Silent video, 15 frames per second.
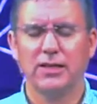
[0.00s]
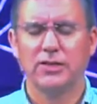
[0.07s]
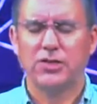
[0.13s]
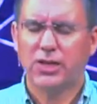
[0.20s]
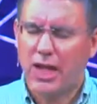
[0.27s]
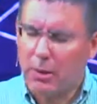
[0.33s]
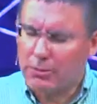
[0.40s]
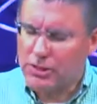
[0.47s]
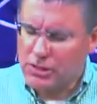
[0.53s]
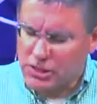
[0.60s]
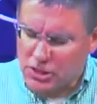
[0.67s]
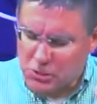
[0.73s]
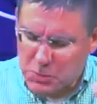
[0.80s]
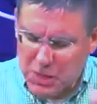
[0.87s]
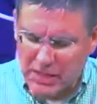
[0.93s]
So, God, would you
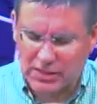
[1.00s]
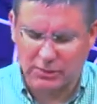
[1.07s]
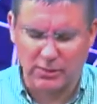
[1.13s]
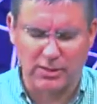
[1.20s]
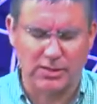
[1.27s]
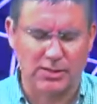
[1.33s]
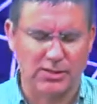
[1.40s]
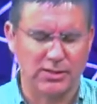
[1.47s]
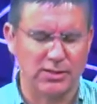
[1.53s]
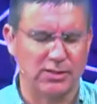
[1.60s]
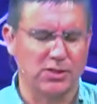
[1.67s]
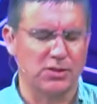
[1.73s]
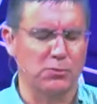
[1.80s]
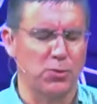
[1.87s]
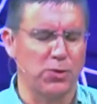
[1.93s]
speak to us
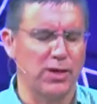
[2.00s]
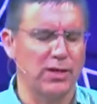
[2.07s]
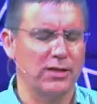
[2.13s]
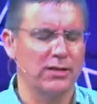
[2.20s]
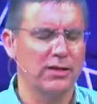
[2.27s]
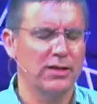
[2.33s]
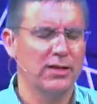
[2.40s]
this morning?